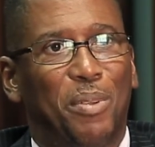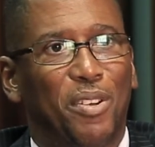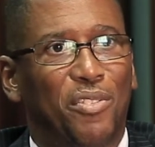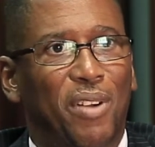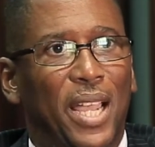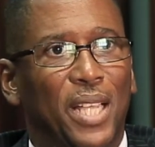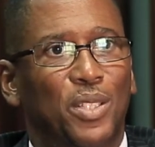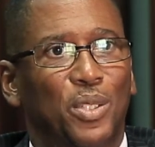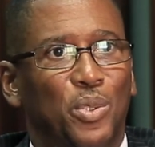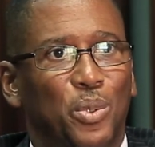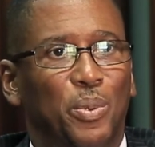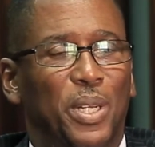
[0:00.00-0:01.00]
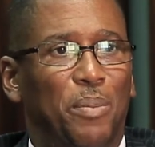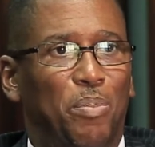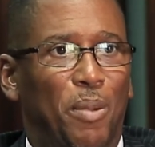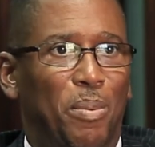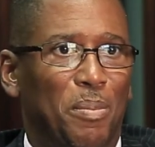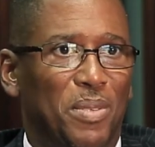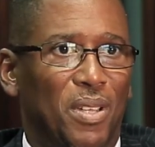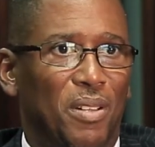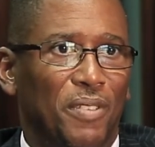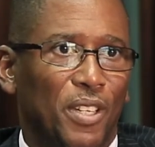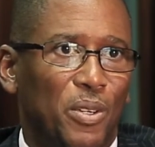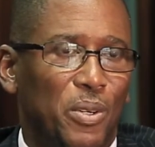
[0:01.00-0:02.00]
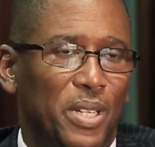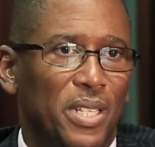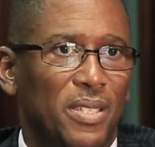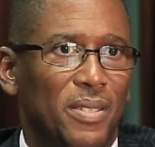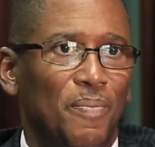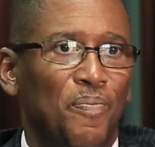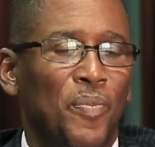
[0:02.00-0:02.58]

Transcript: been trying to do with the problem-solving courts,